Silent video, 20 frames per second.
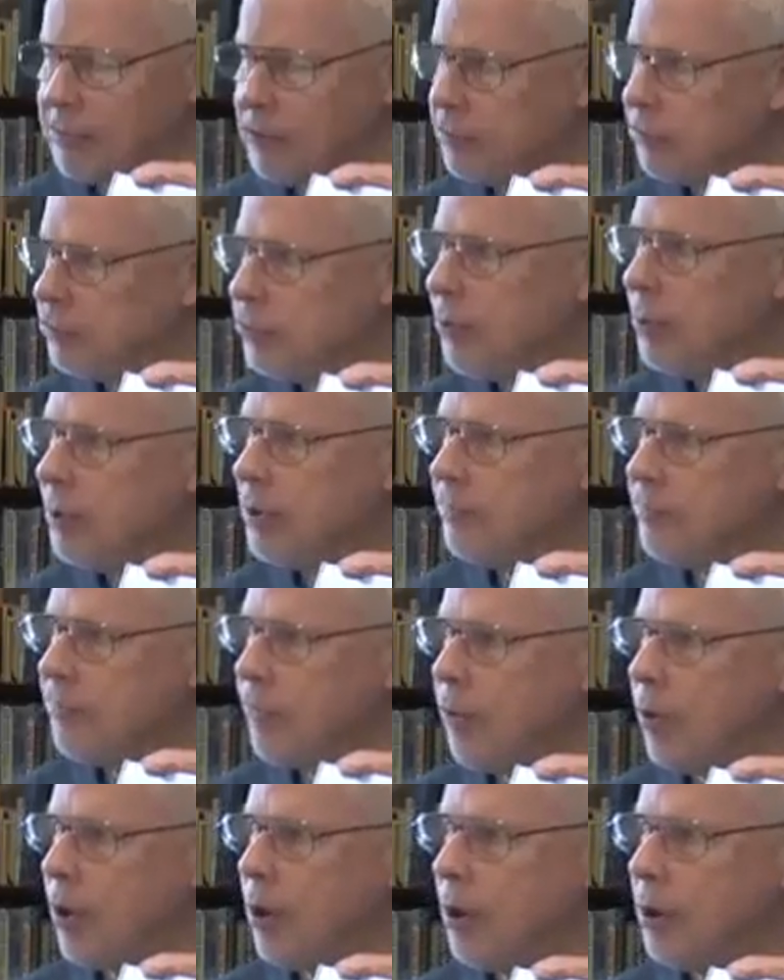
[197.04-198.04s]
of those
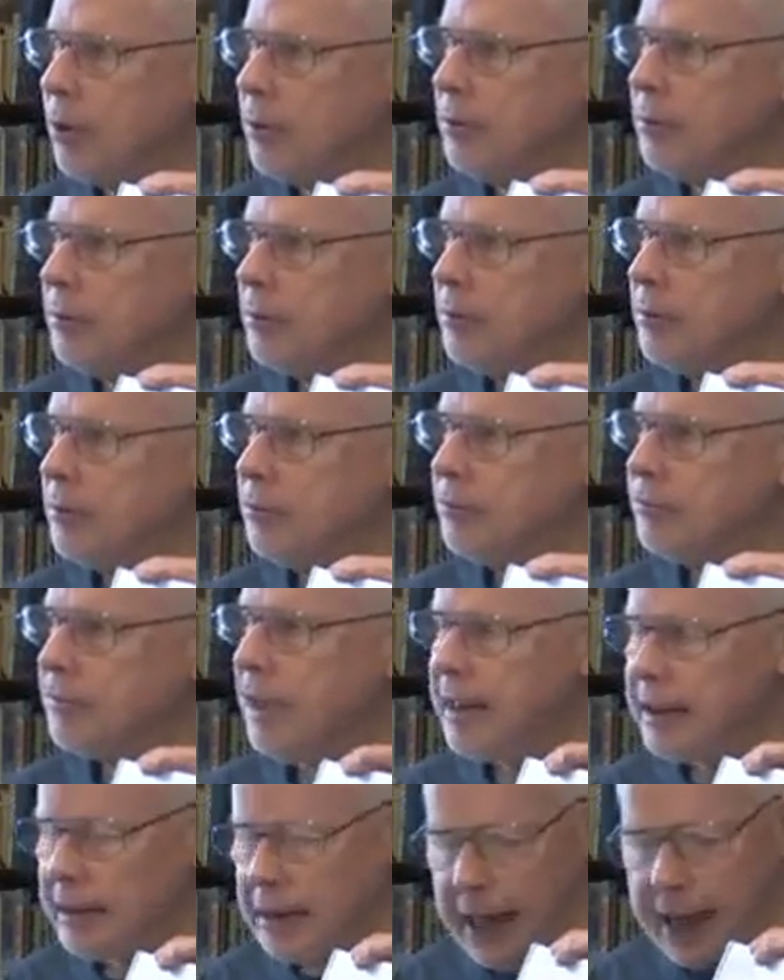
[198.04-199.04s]
24
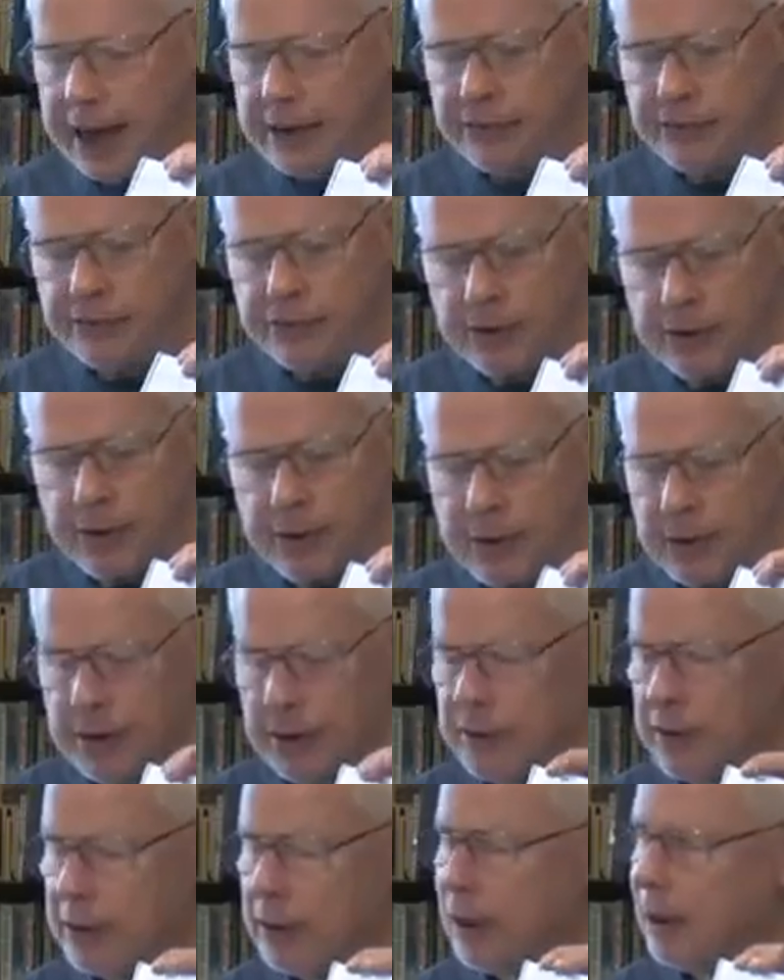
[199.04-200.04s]
satellites,
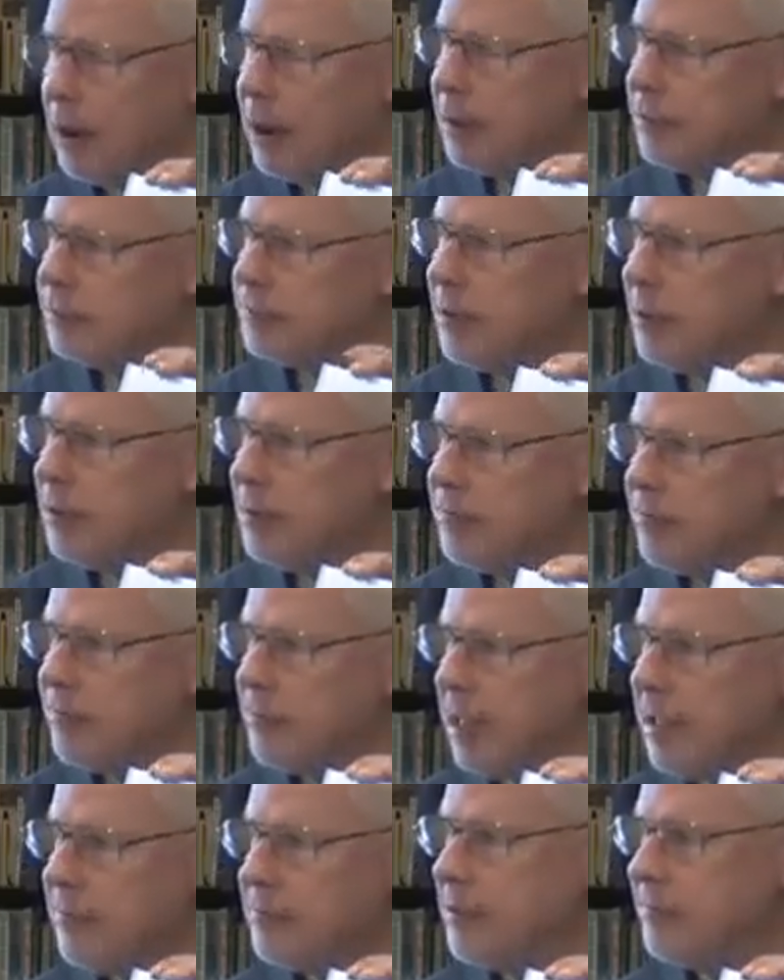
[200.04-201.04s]
some of
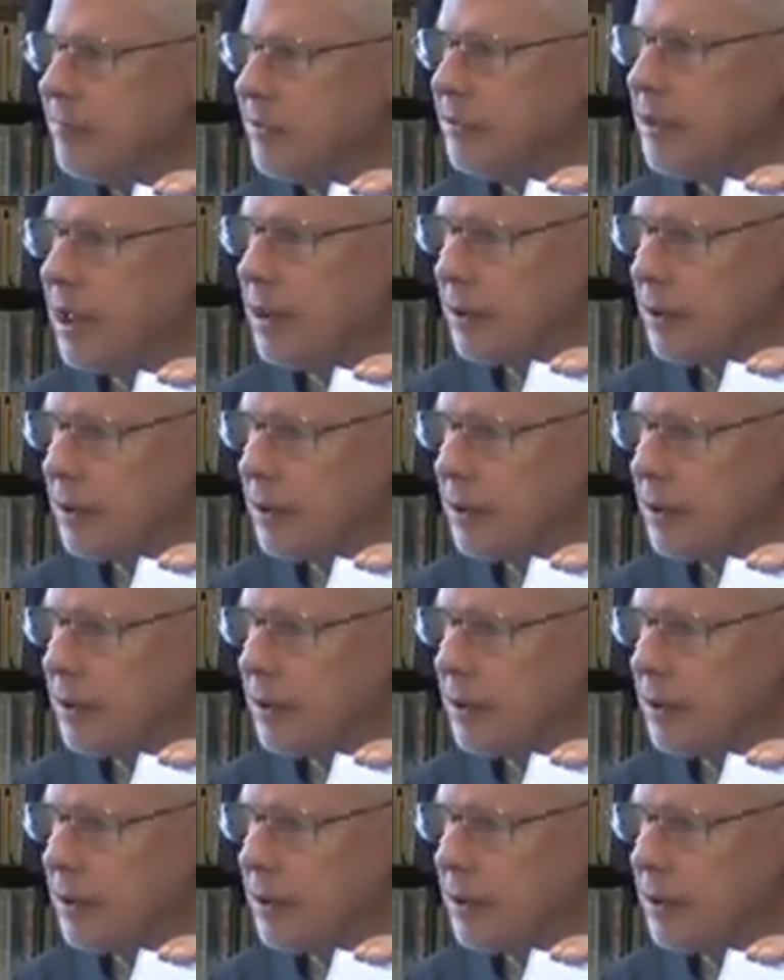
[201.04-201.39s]
them have different